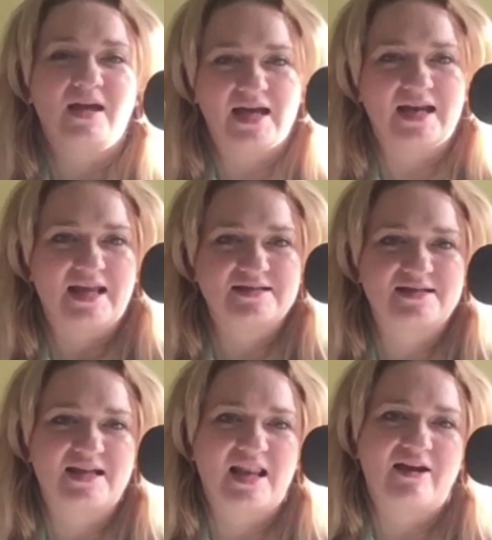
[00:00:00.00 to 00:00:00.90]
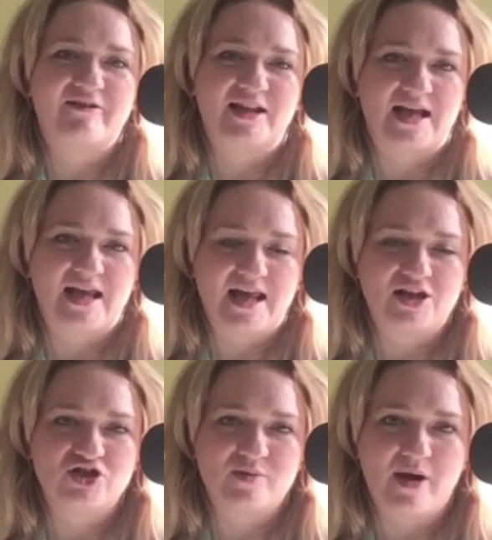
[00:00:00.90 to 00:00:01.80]
and that's declaring that in
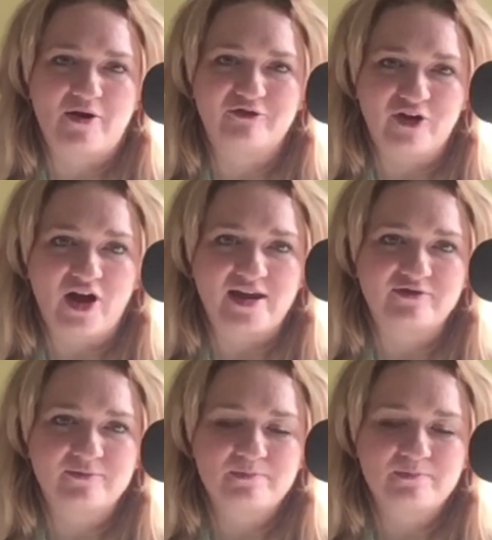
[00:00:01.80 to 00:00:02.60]
HTML5.